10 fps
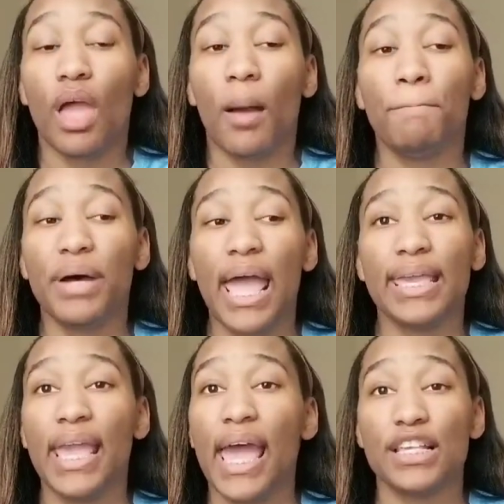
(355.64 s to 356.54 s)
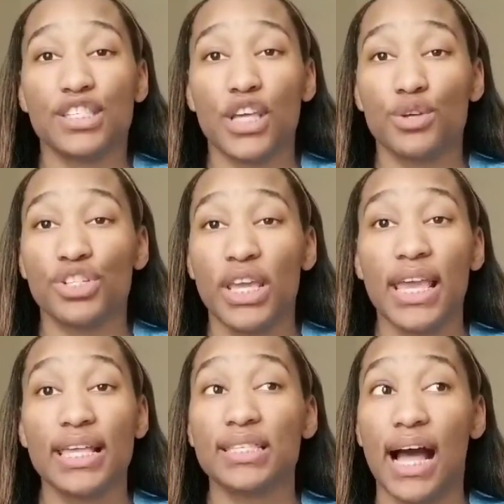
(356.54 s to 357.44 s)
but yeah, so
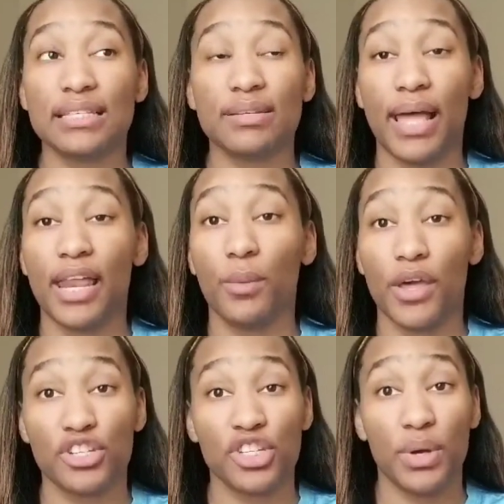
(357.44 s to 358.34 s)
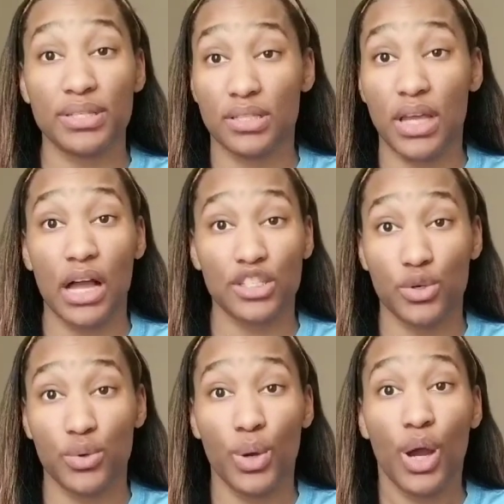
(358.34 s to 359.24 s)
she is contemplating whether she wants to talk
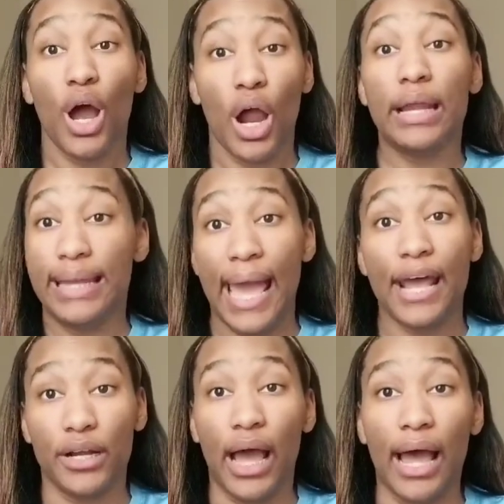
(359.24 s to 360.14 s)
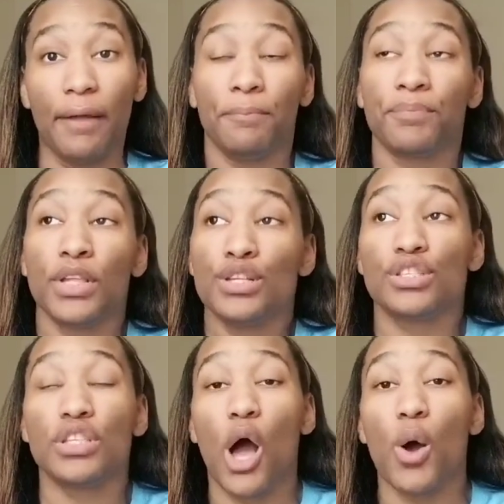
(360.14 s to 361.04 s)
to her dad or not.
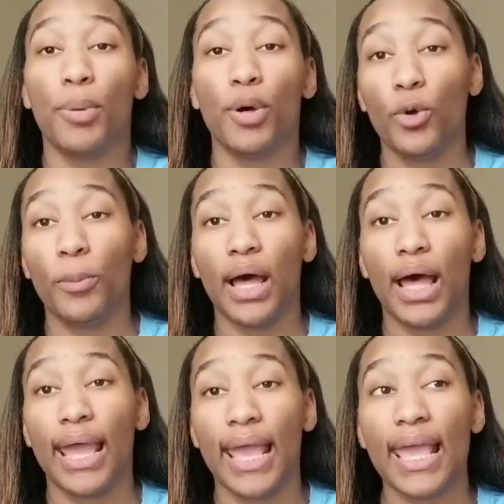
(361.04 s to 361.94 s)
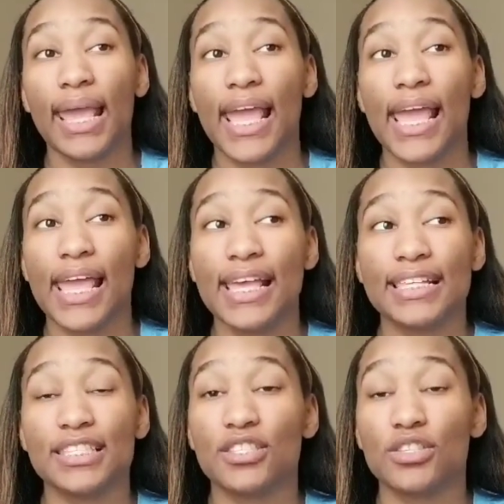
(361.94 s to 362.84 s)
So Puma, he is
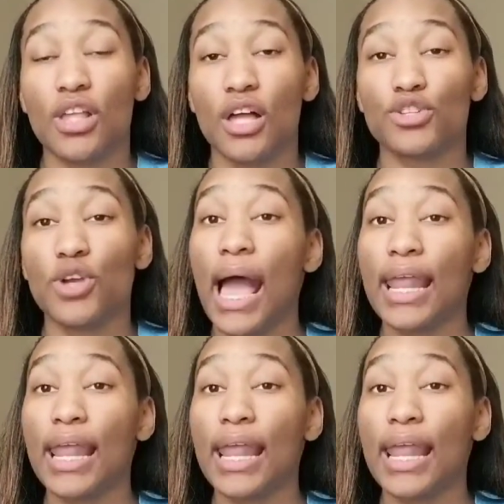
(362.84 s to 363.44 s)
trying to